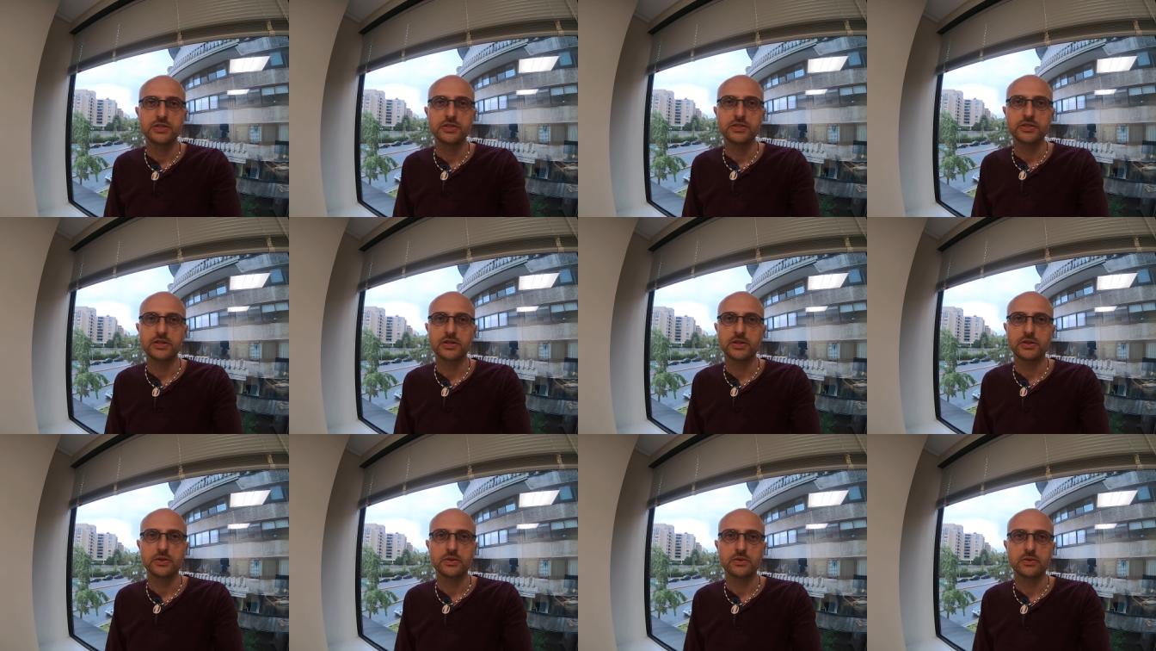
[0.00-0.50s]

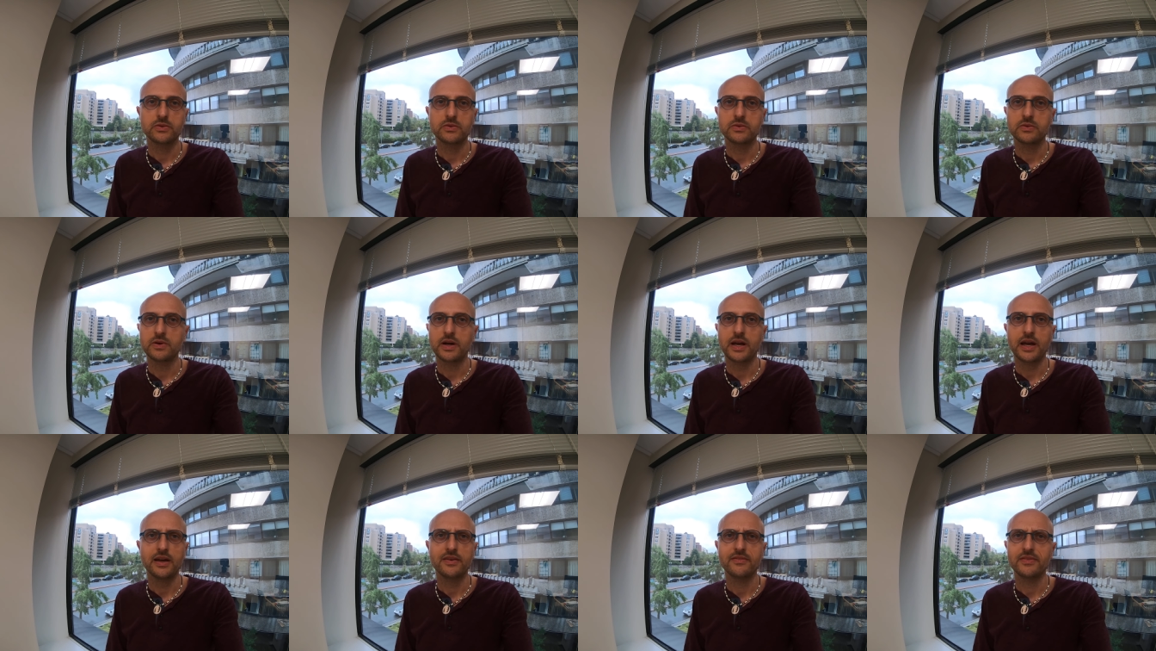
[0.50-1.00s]

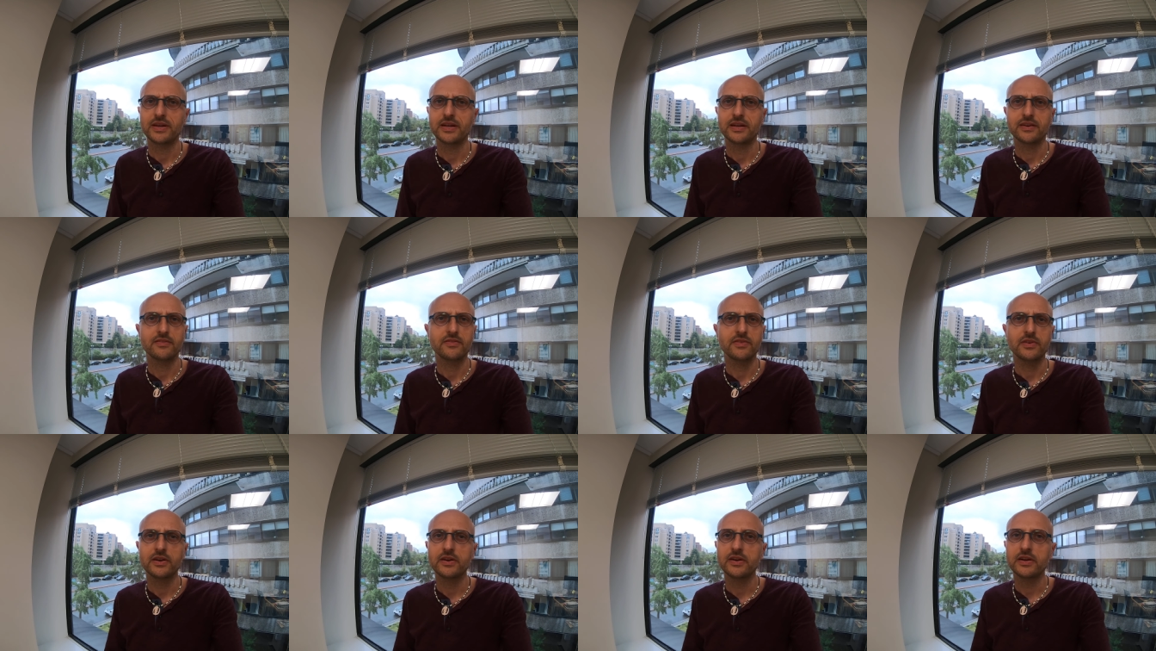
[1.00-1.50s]
to having
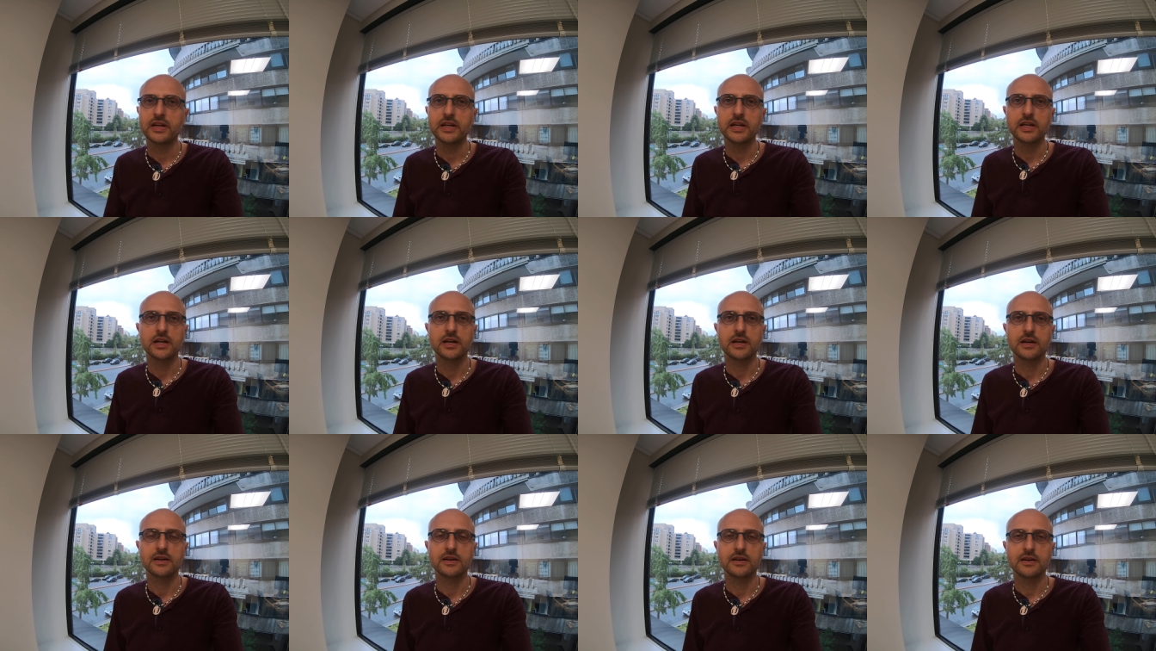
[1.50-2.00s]
a
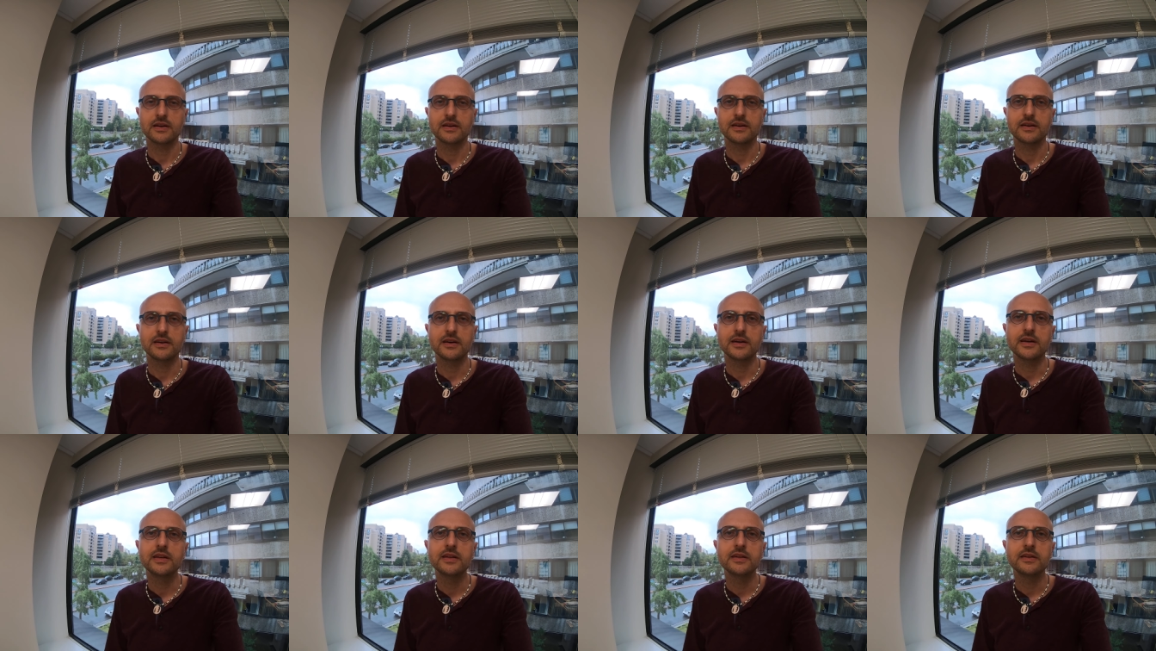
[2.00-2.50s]
very
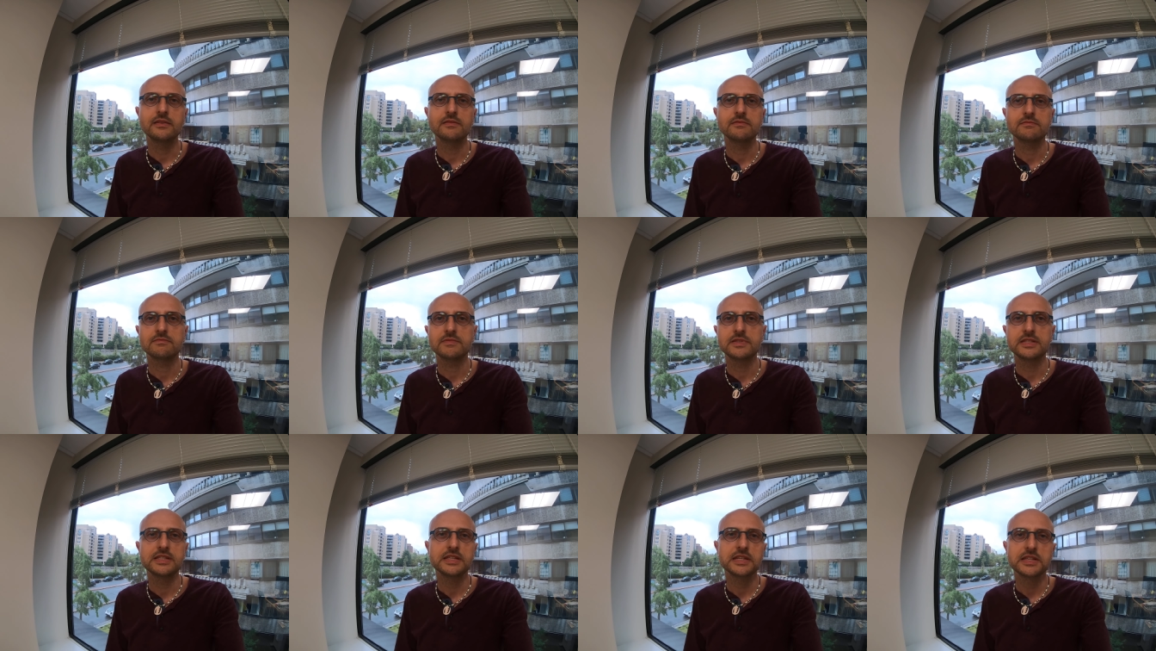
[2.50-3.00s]

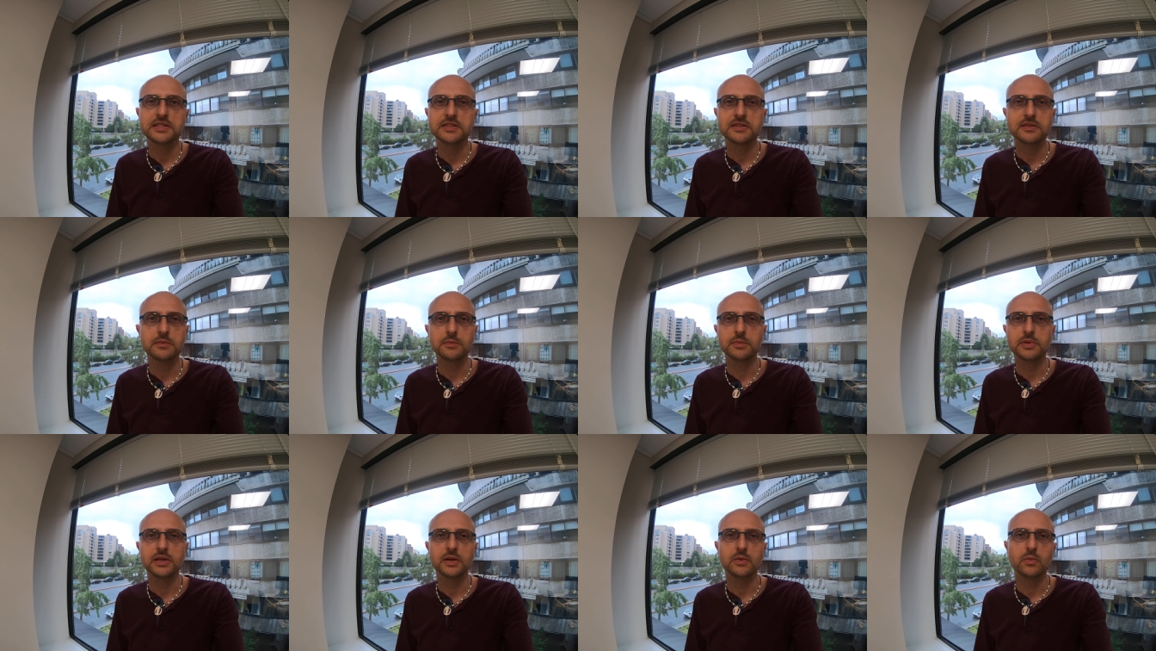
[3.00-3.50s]

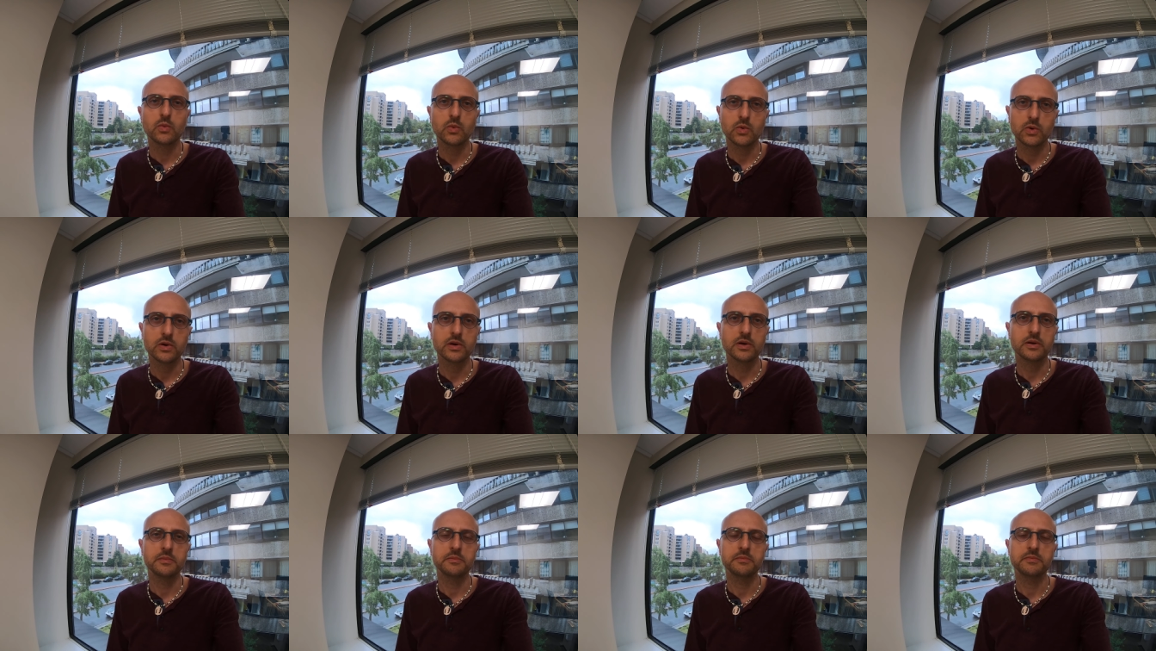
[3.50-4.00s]
unseasonably
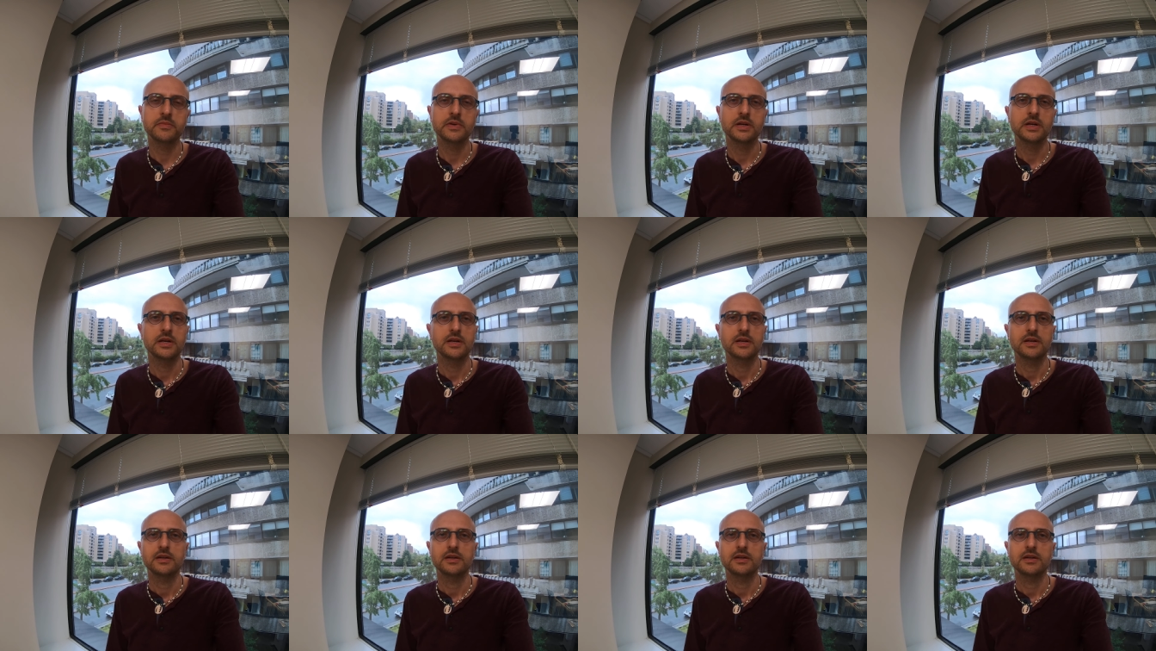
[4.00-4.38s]
warm,